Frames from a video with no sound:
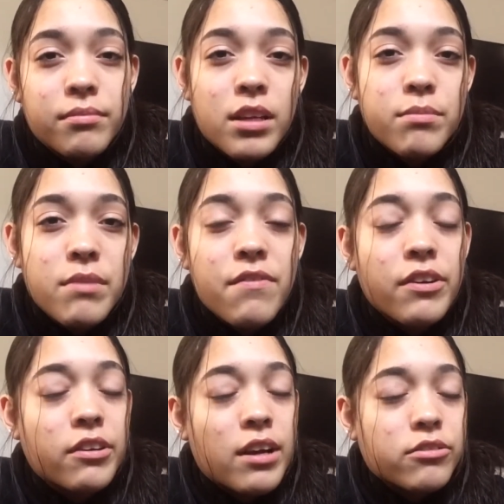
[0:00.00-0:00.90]
That's my
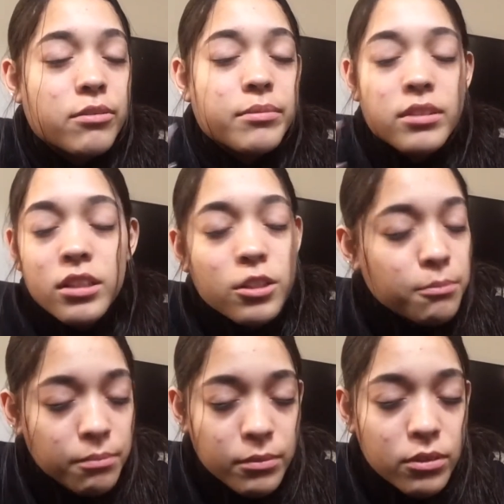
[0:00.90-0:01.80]
favorite ice cream.
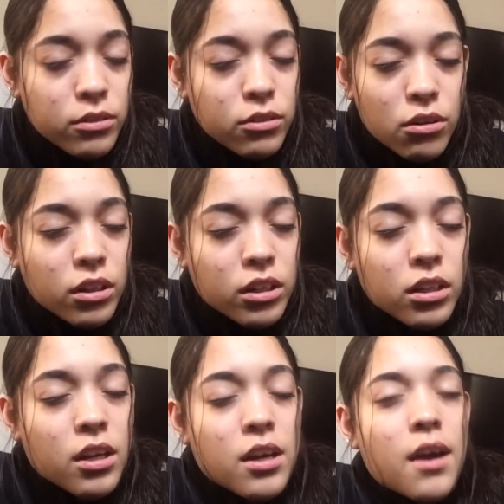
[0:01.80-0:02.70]
So good.
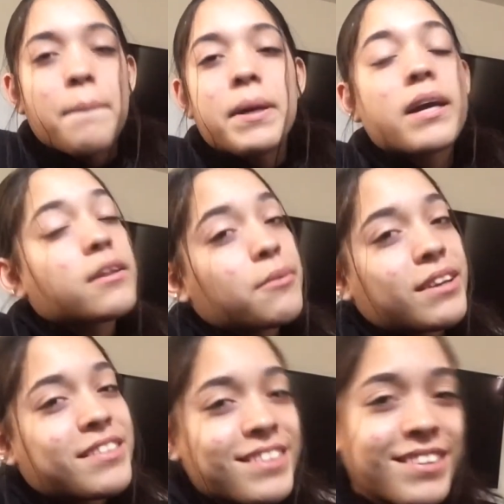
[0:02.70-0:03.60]
But anyways,